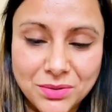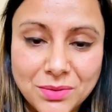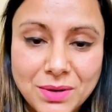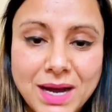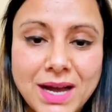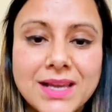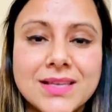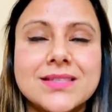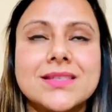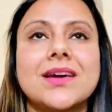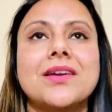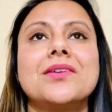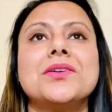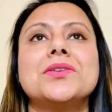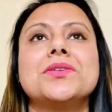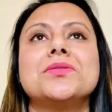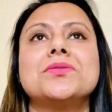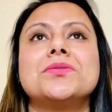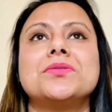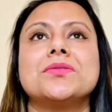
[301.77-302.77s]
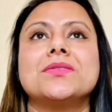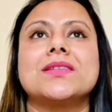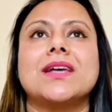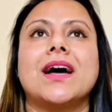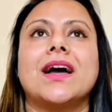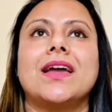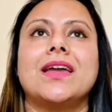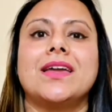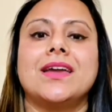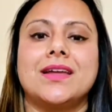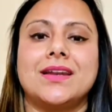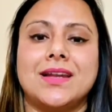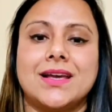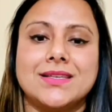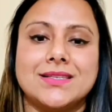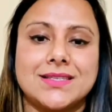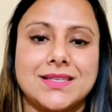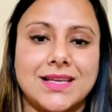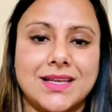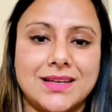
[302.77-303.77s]
I surrendered to Sai, and I
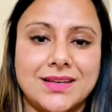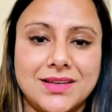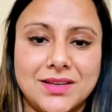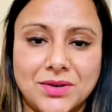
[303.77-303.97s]
said,